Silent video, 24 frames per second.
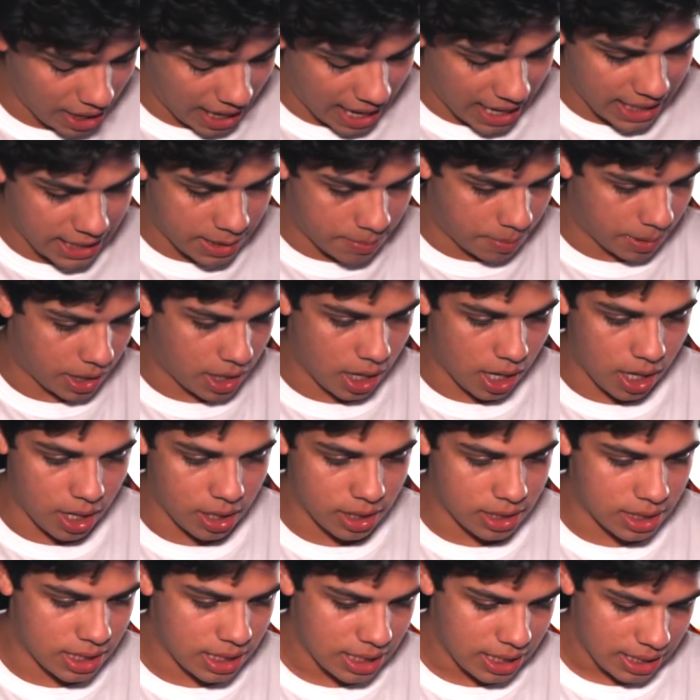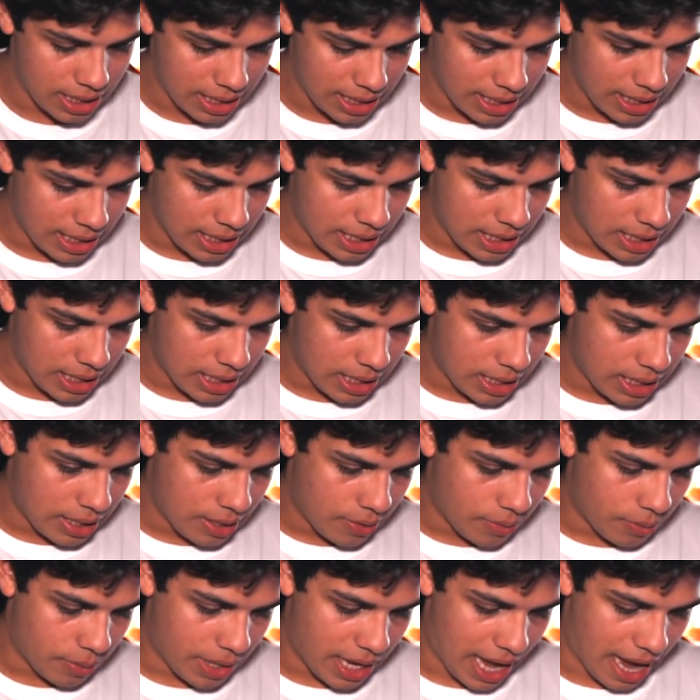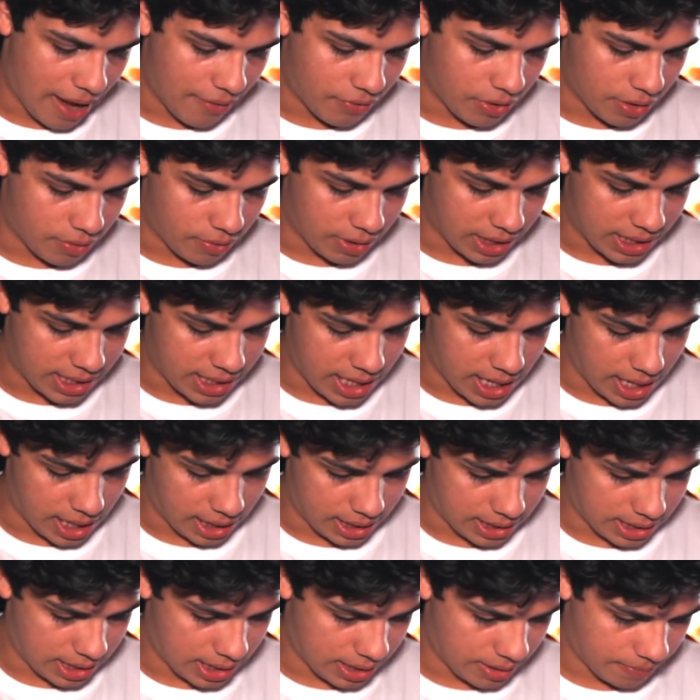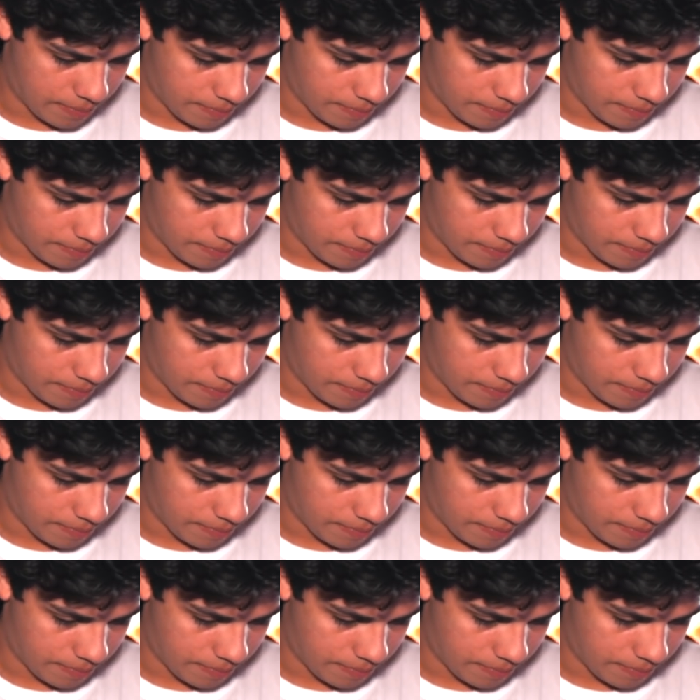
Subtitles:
that is because we have the receipt.